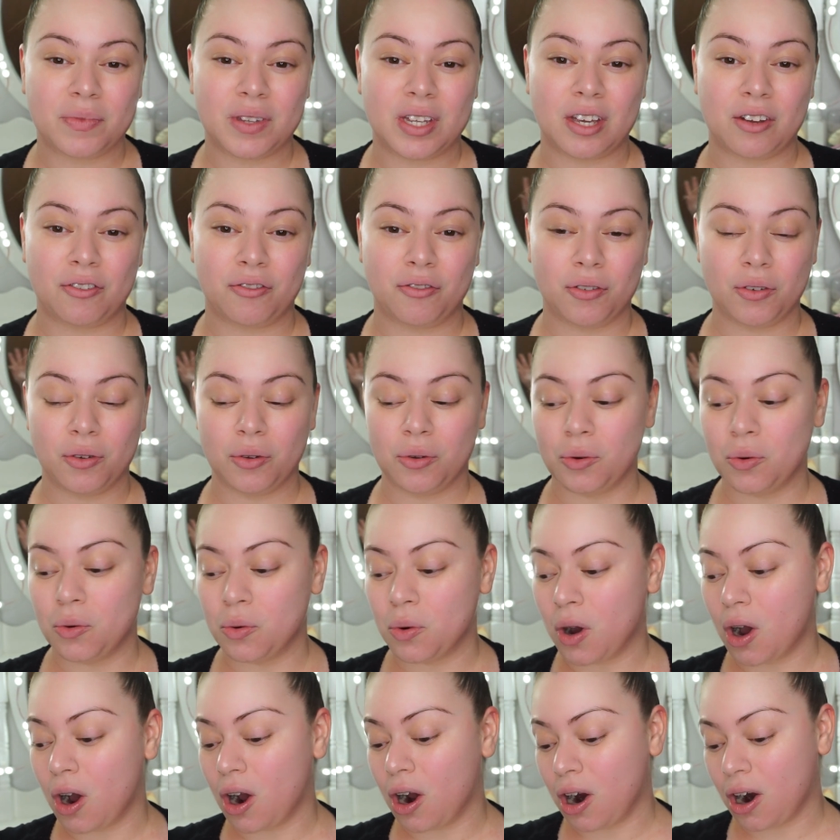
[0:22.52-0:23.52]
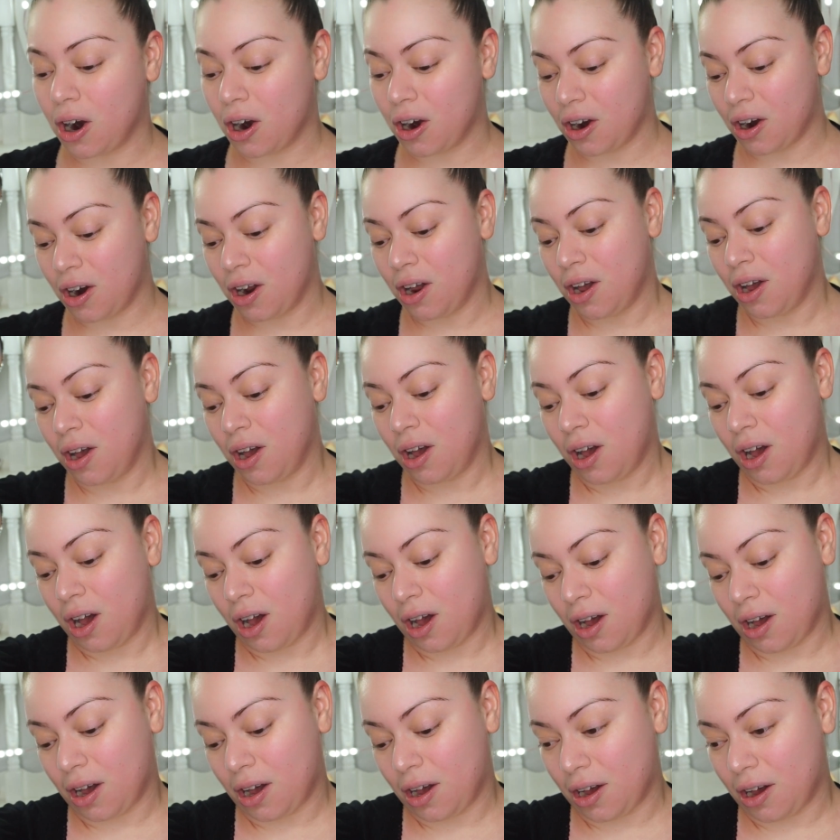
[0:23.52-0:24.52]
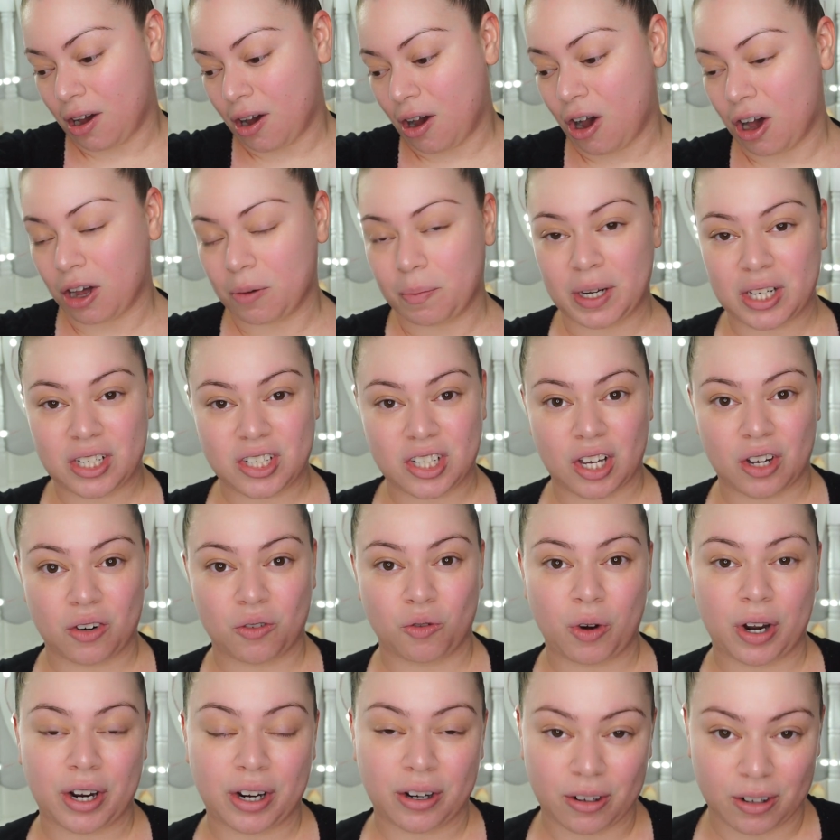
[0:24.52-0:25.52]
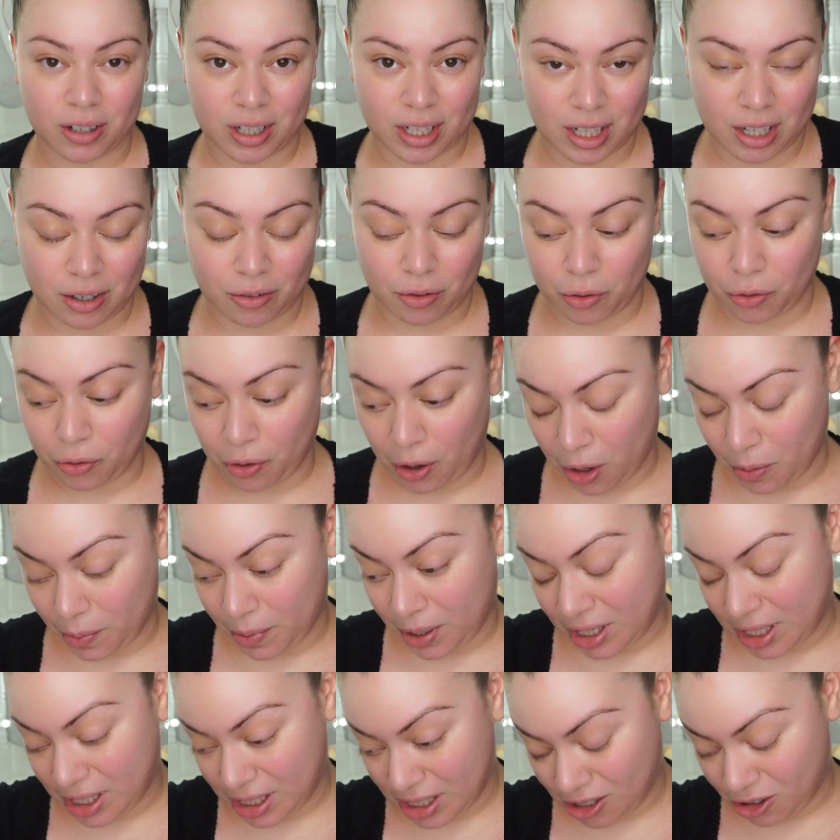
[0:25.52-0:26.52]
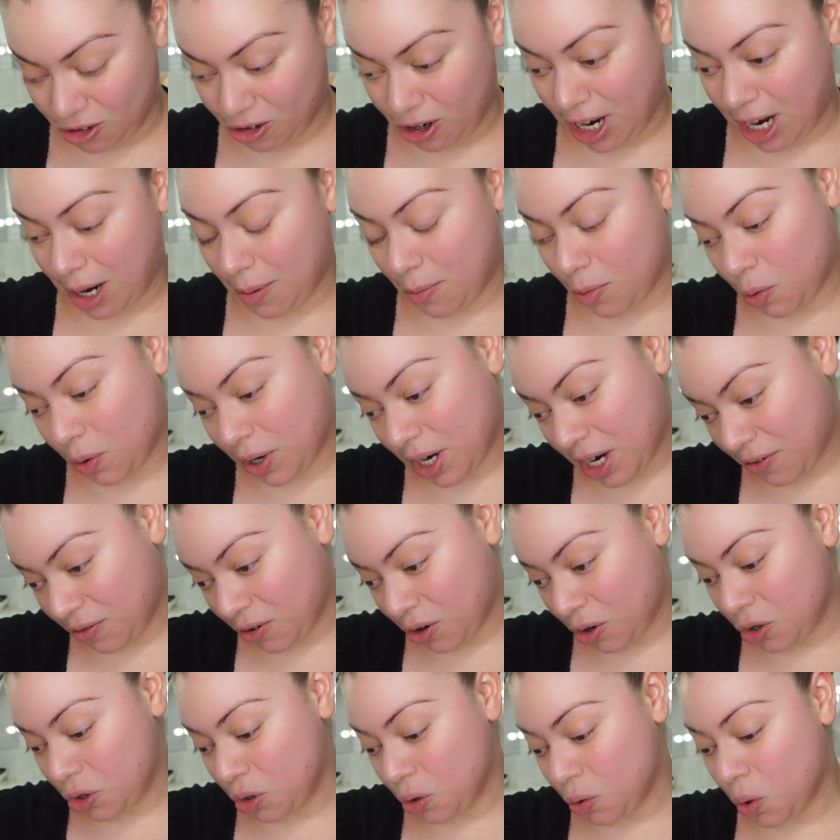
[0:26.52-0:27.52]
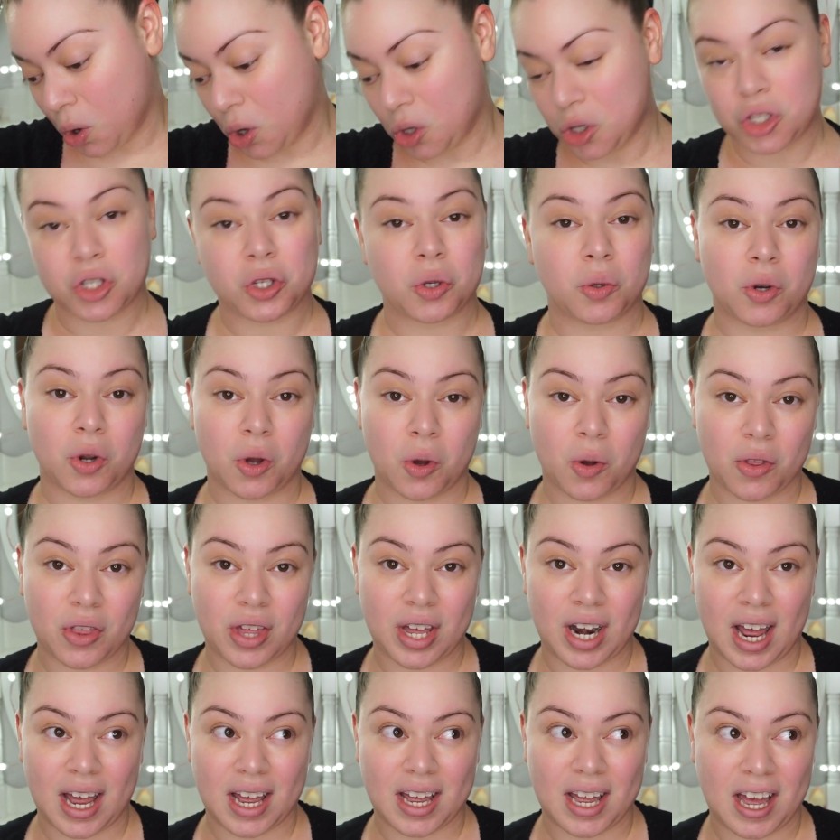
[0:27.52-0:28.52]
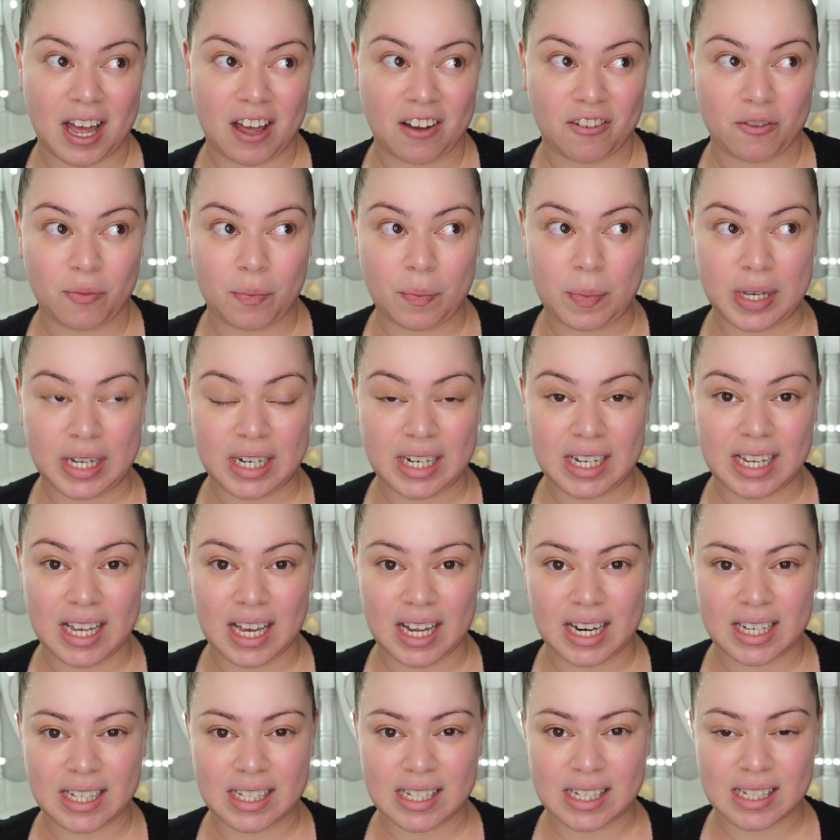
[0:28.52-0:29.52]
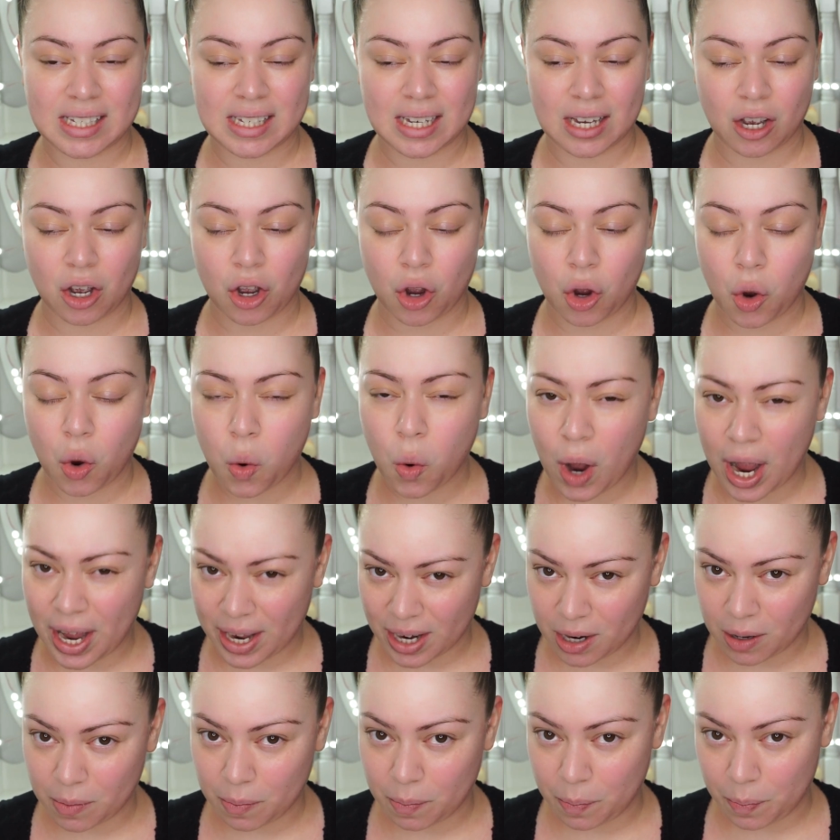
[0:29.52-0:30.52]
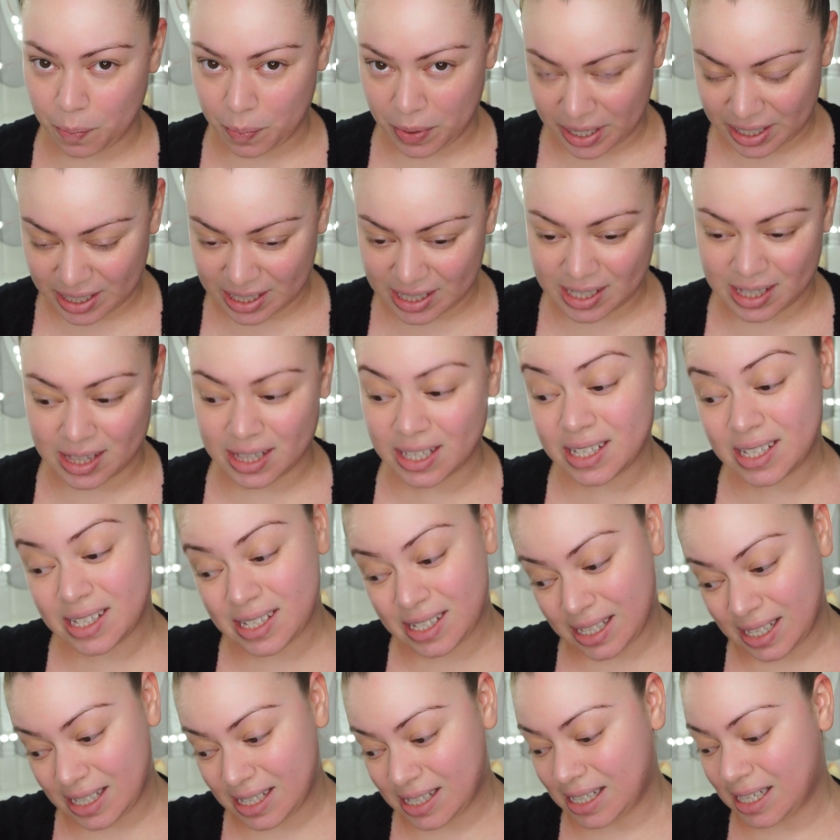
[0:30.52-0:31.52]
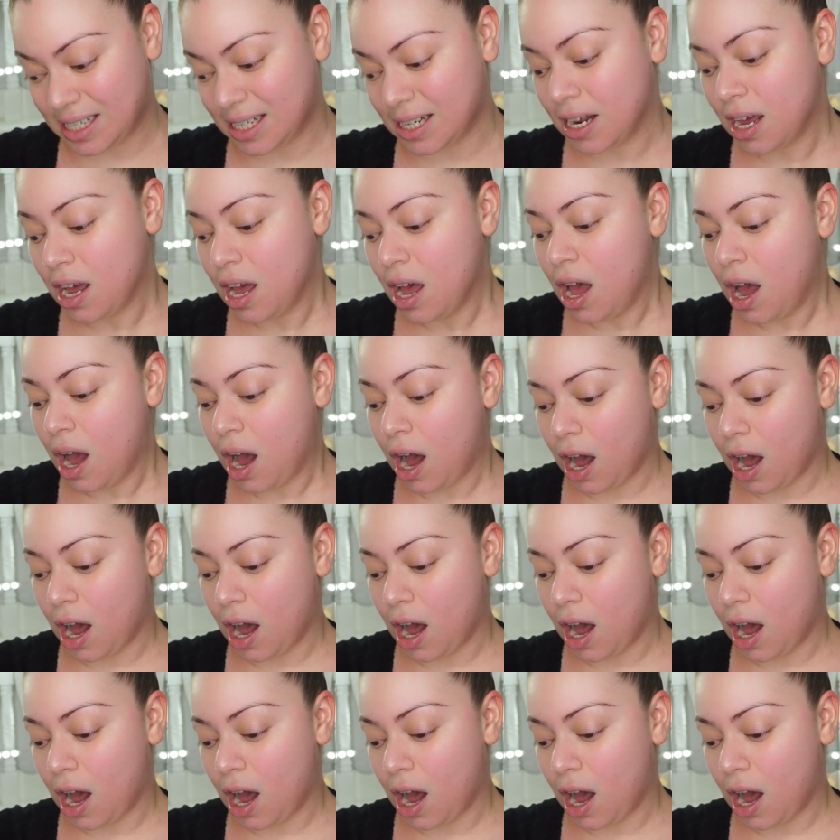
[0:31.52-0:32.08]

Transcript: if you are on my channel regularly, if you follow me on Instagram or whatever, you also know that I have been getting sick quite a bit this season,